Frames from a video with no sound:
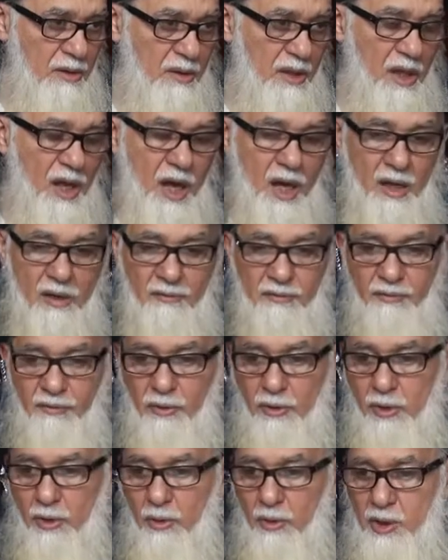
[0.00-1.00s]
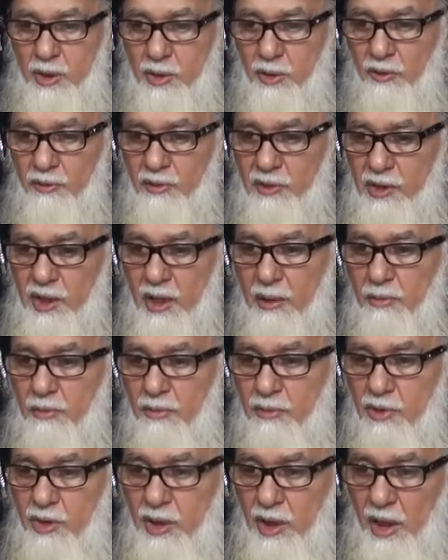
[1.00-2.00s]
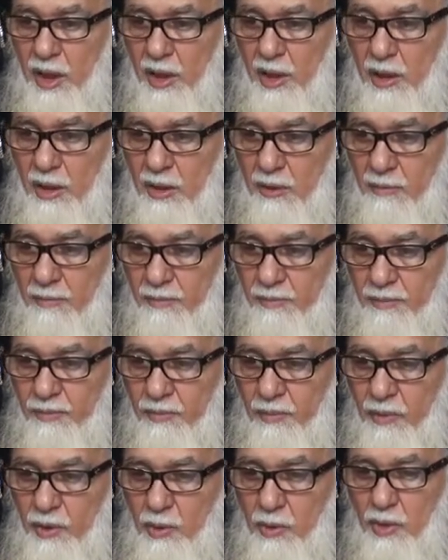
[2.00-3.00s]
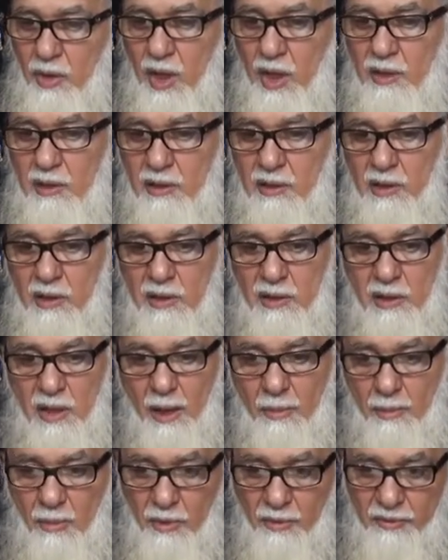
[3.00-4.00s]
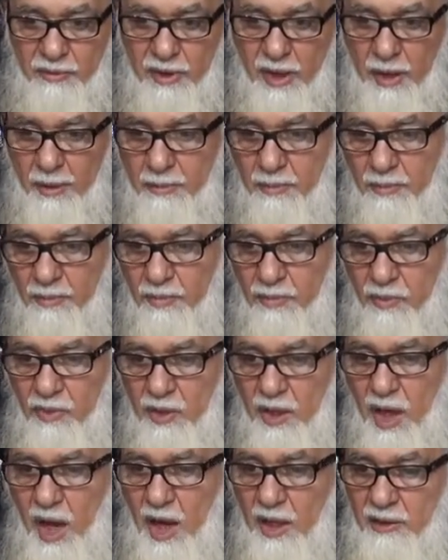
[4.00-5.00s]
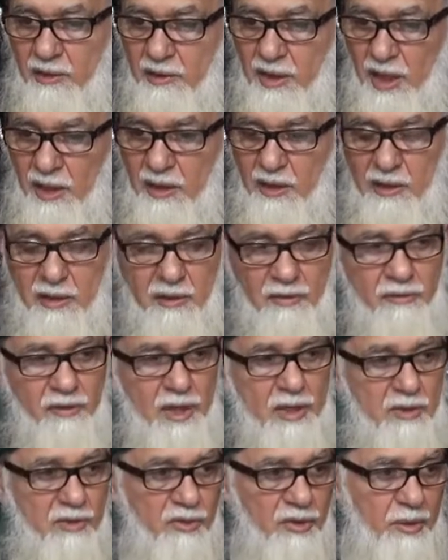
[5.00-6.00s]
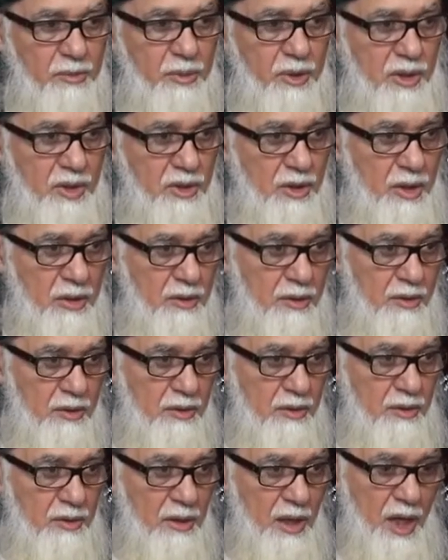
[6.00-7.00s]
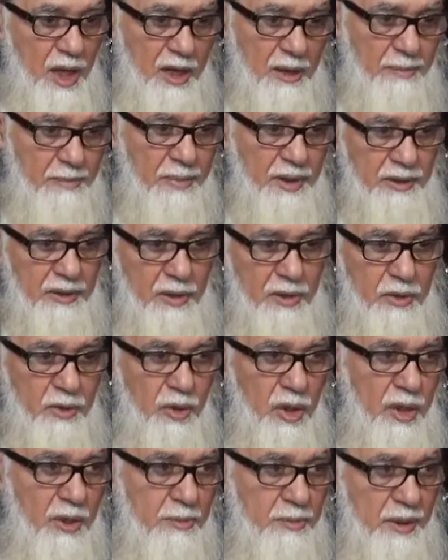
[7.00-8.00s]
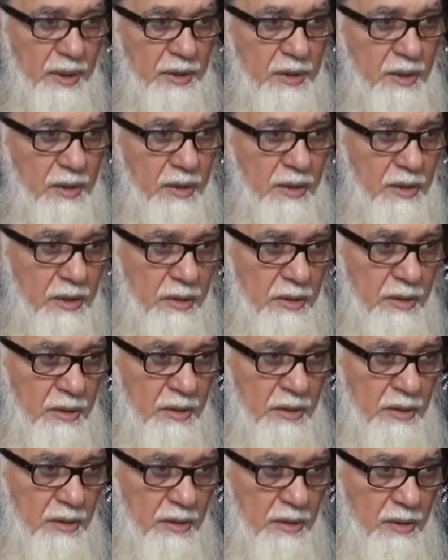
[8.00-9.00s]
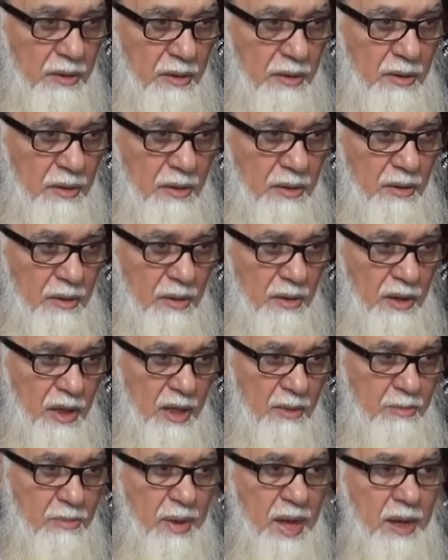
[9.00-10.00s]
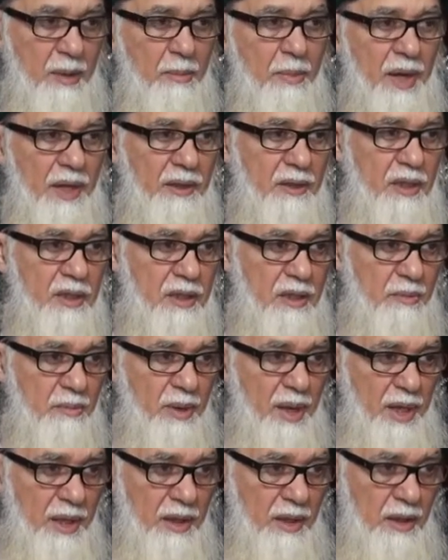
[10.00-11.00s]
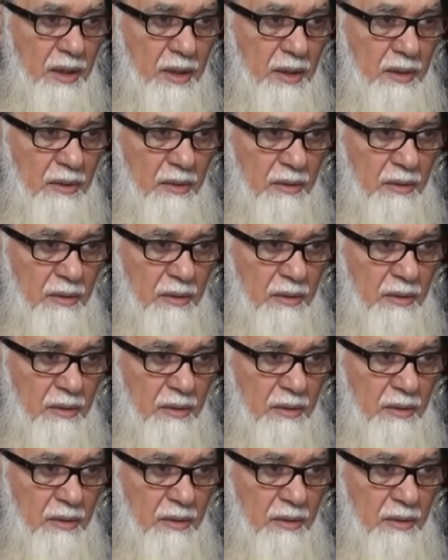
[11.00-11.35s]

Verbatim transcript: They are followers of same Shaykh. You can see some of them, they are taking revenge from each other. I am better, you are better. And backbite in the back.